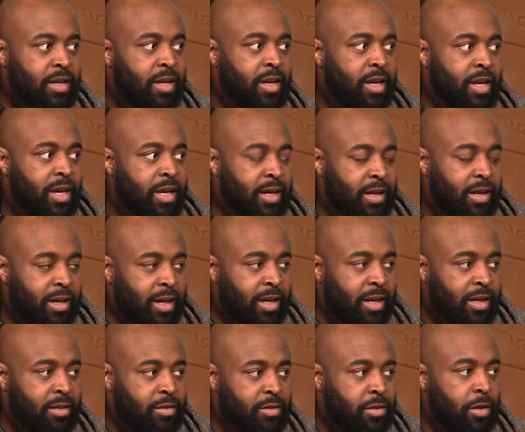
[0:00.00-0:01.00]
in
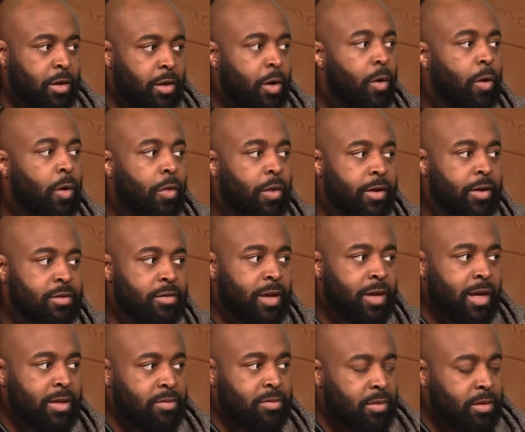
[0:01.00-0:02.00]
getting to the goal that you
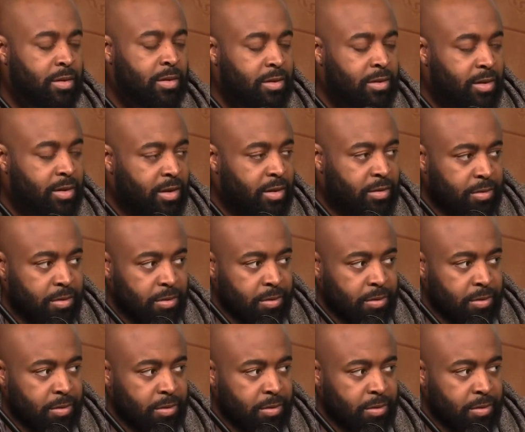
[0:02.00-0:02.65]
guys were looking to get to?